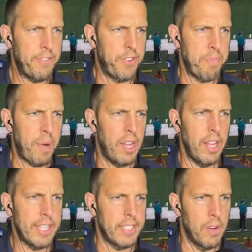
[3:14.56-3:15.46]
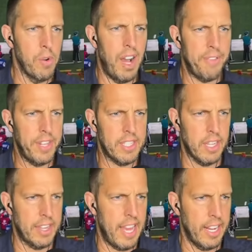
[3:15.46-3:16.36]
football likes it rough. Let's look
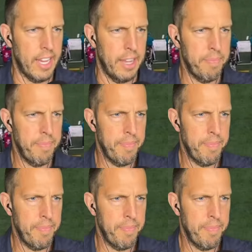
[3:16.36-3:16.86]
at that again.